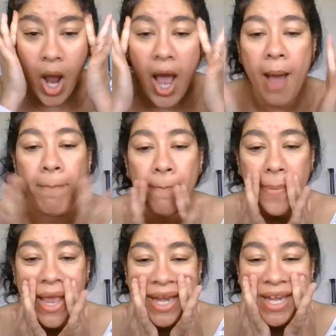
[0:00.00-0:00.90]
up
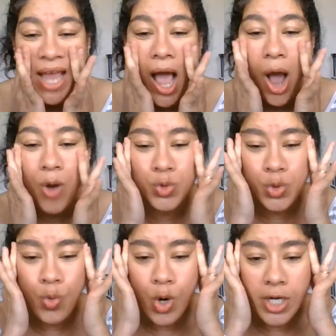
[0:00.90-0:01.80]
and
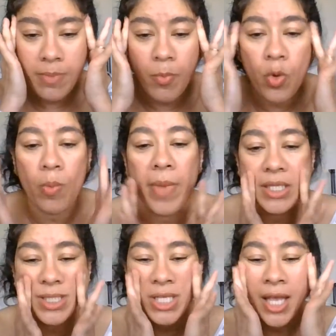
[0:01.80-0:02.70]
outward
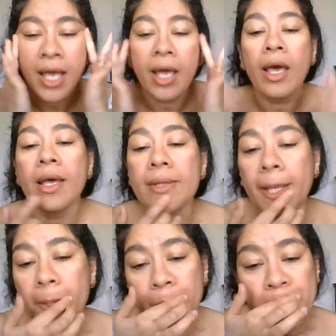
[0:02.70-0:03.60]
movement, and
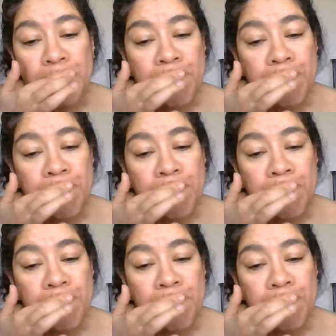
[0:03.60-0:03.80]
then